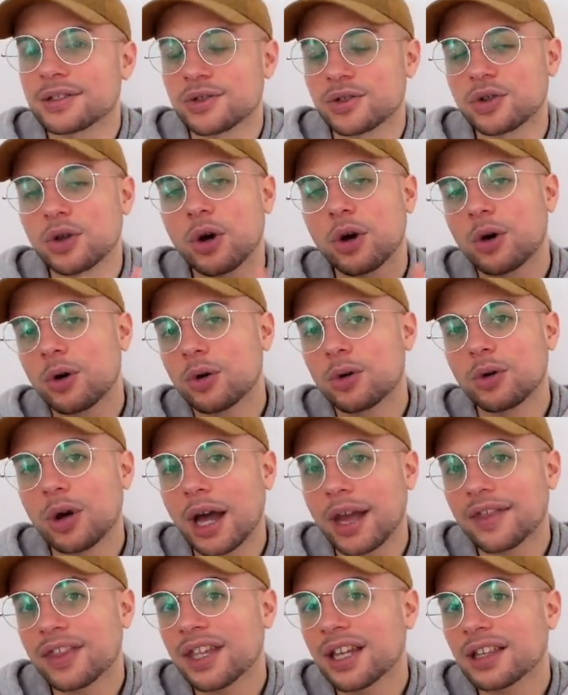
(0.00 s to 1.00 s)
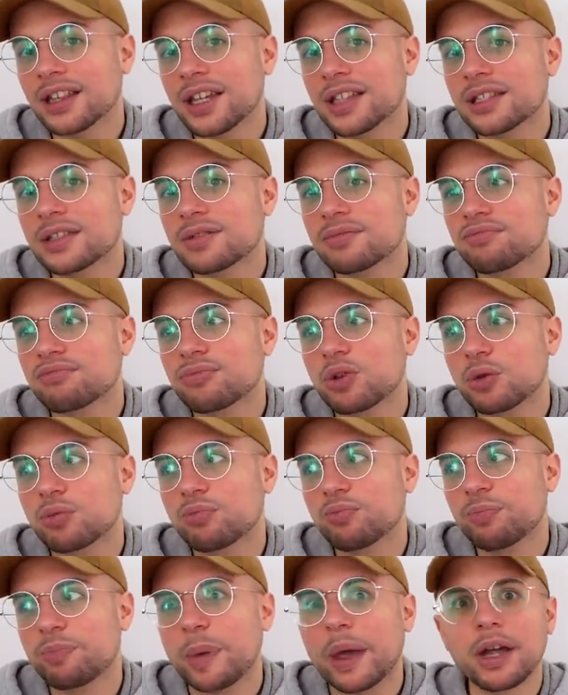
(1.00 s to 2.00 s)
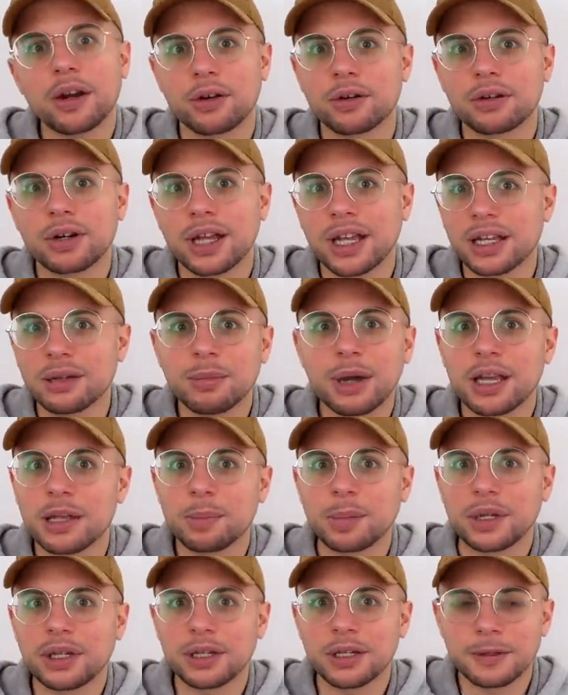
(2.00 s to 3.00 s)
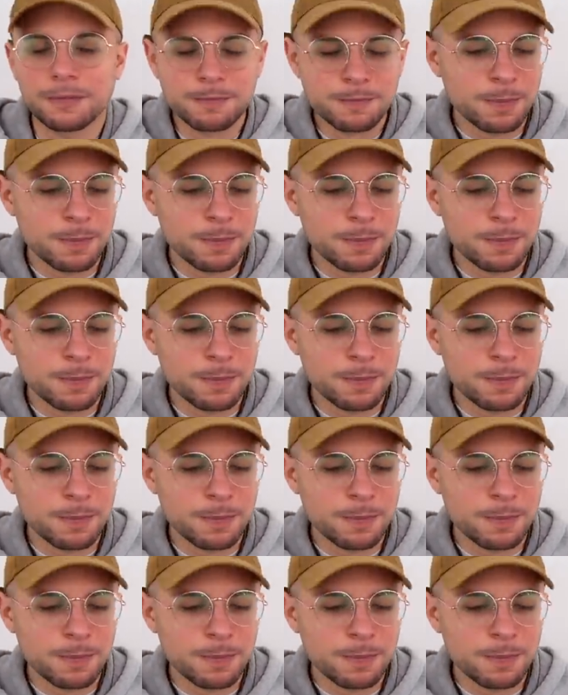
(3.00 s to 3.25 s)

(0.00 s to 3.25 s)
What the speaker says: so I think that's better in my opinion.